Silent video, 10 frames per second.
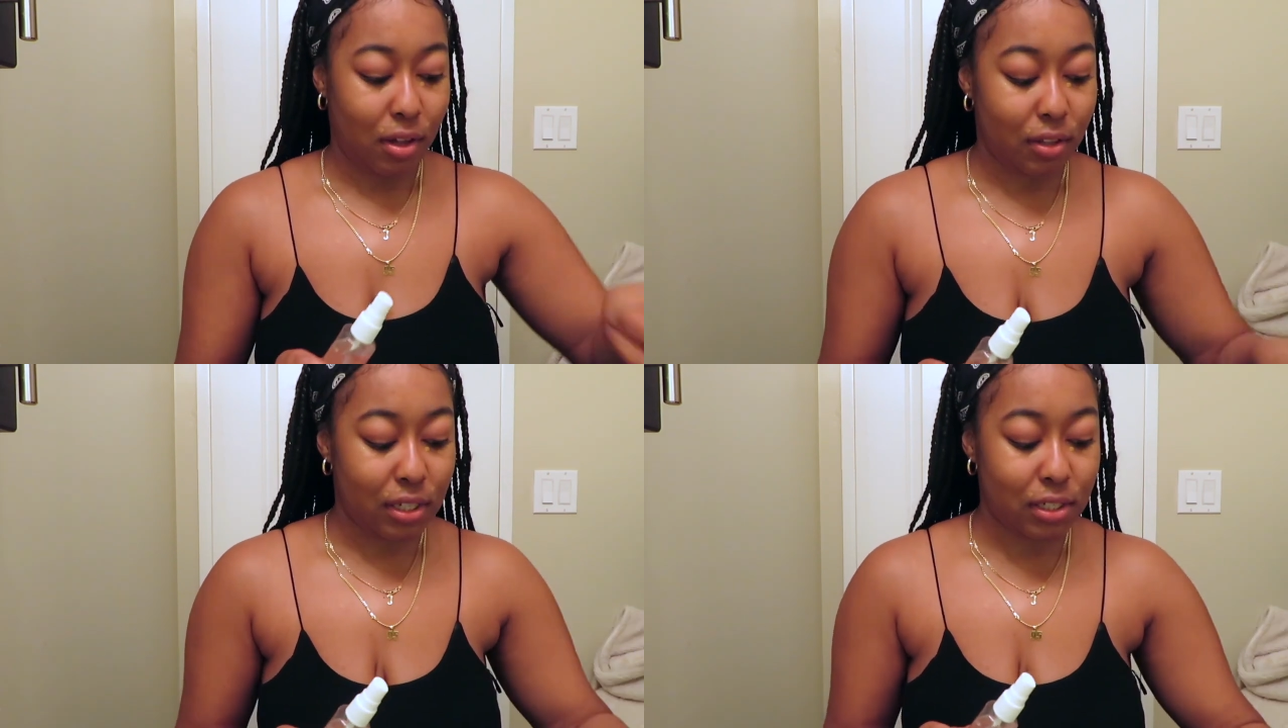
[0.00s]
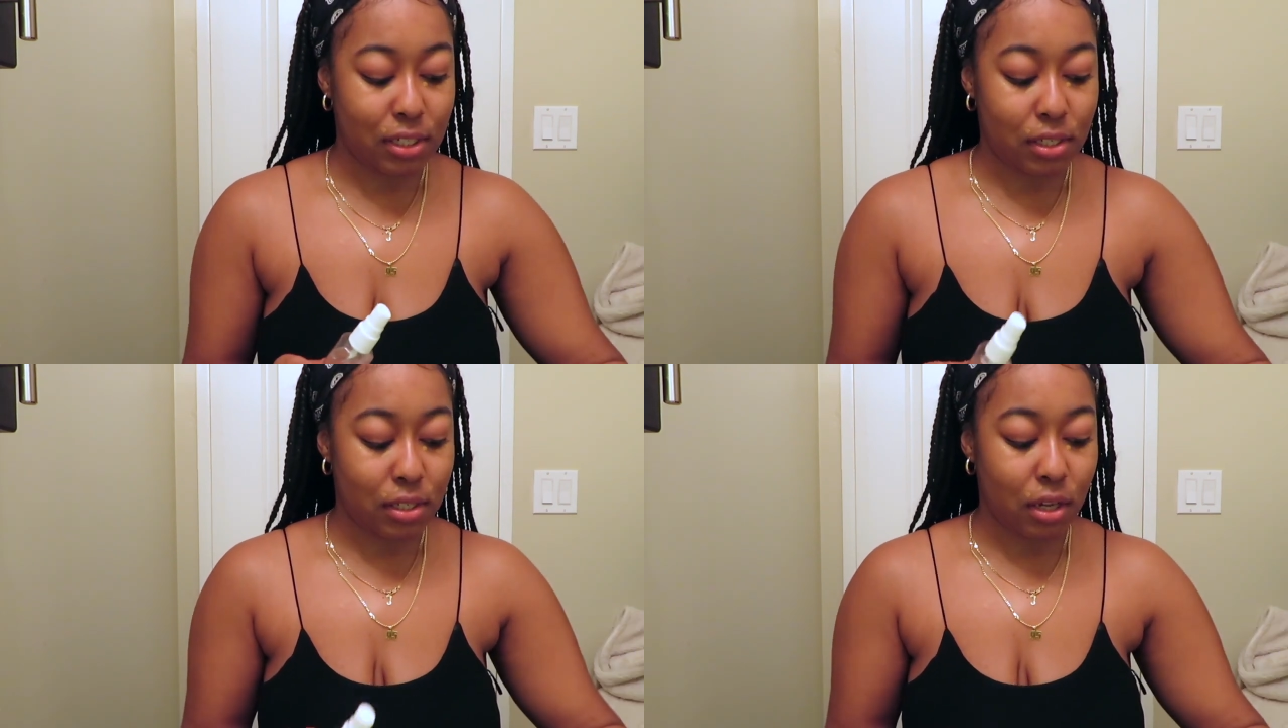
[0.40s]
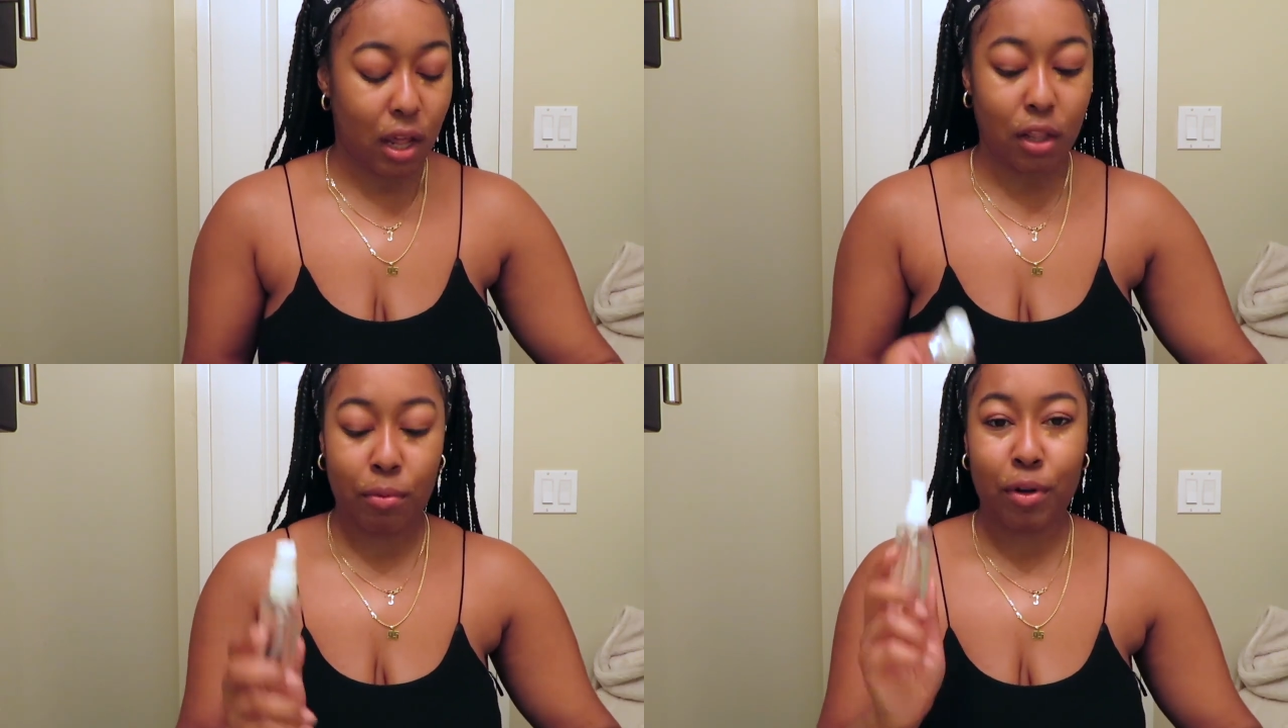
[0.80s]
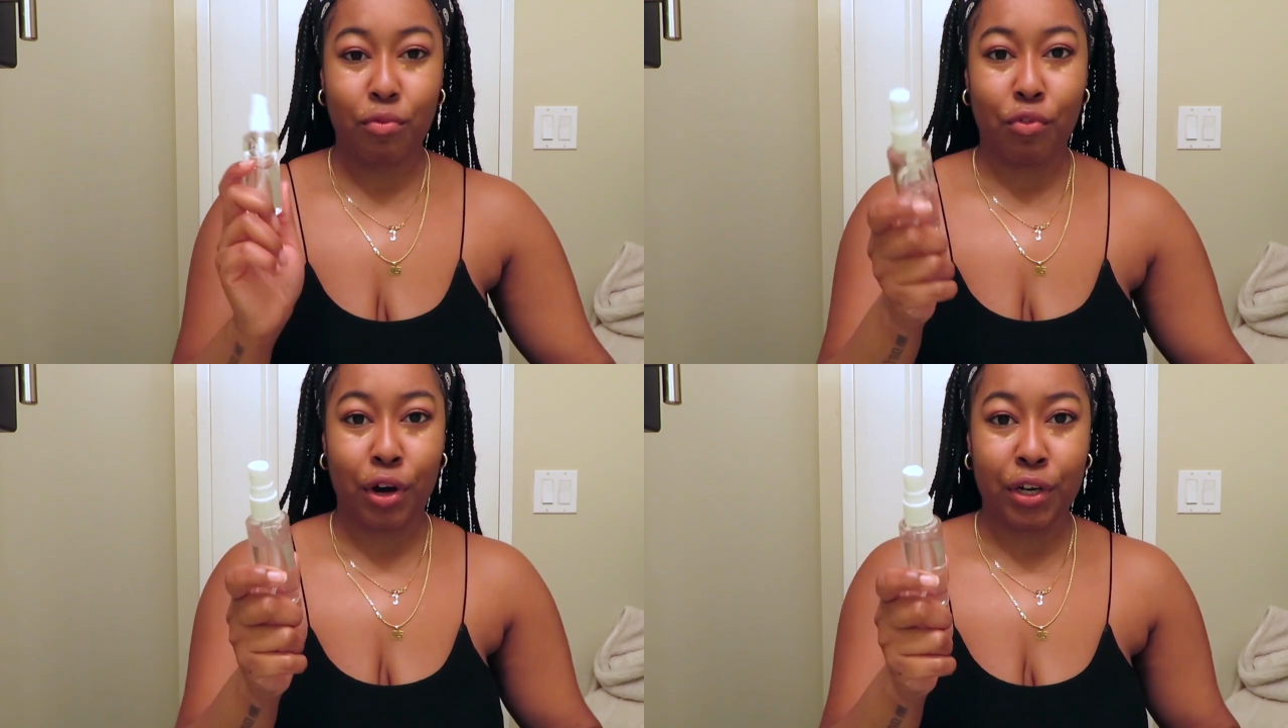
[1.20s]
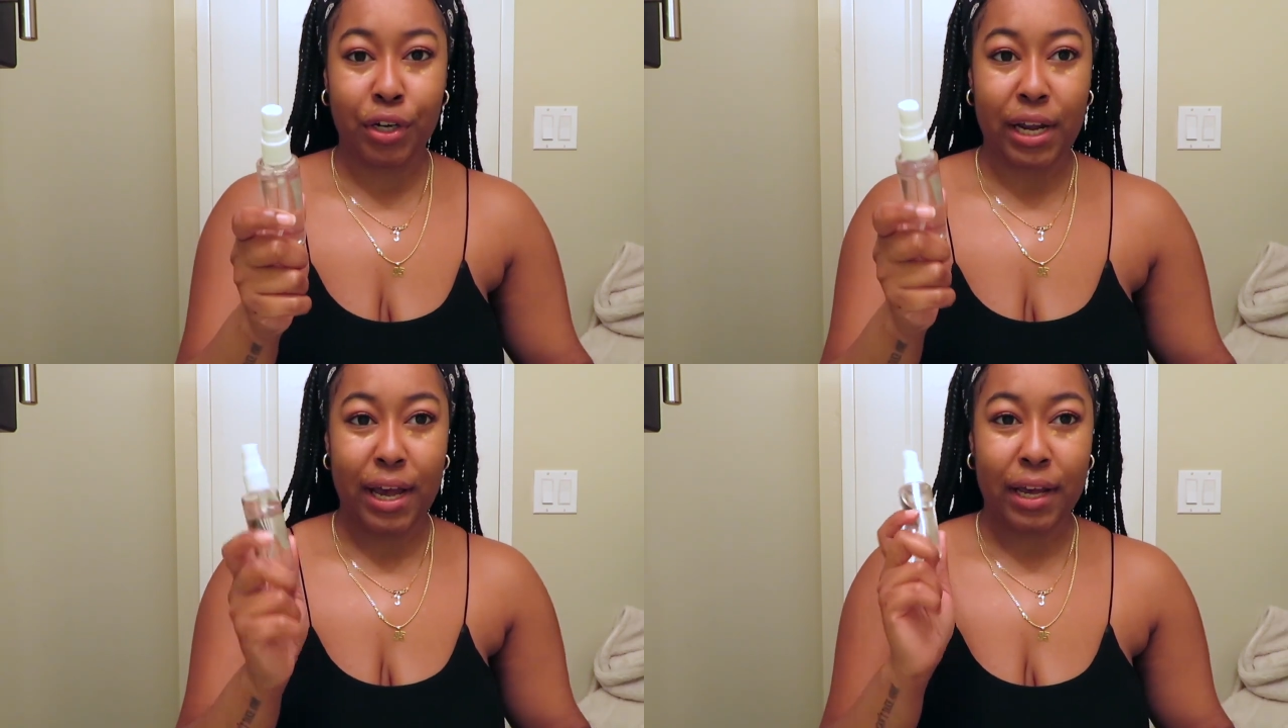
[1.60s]
this is a little bit of
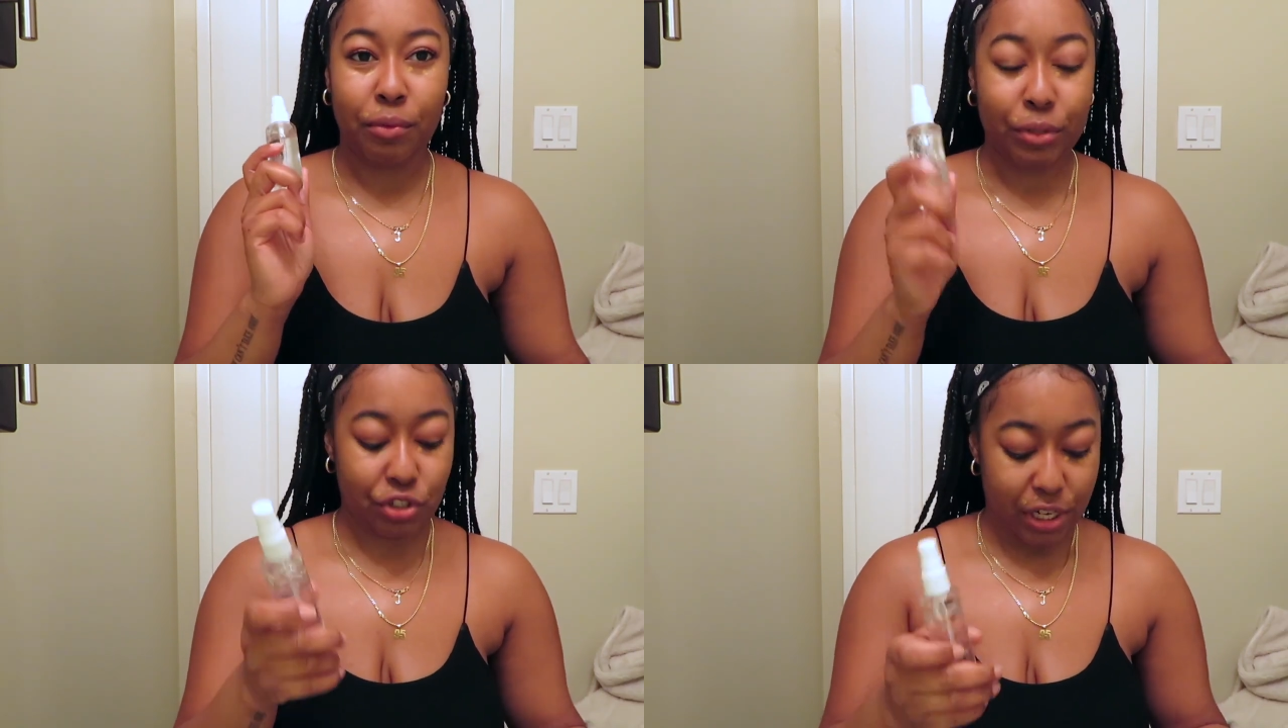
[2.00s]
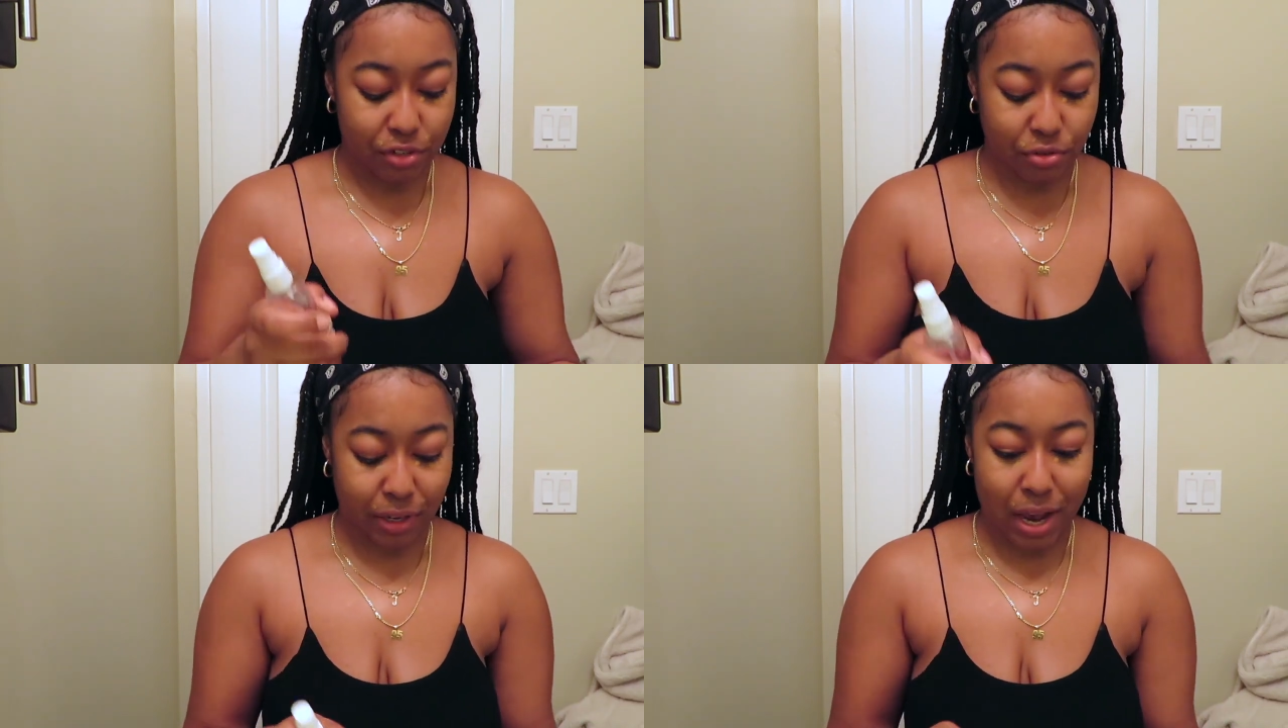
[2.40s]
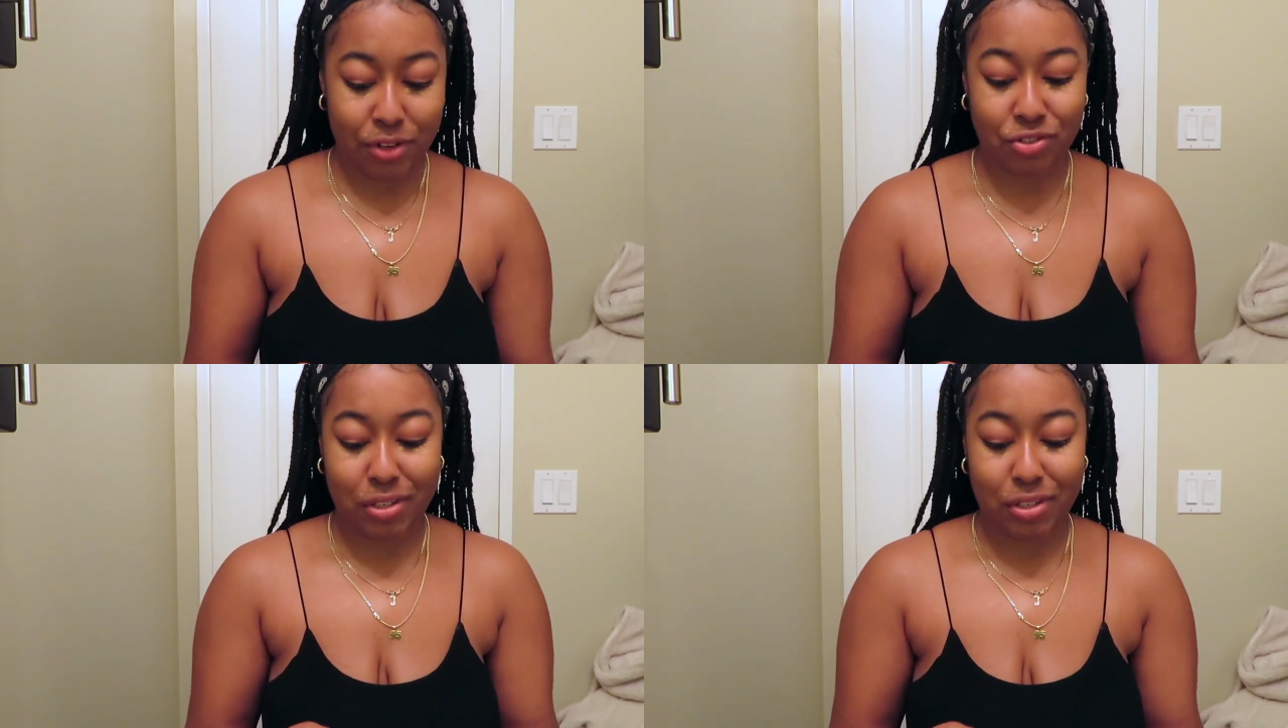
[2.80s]
water and Witch-hazel, so I kind of just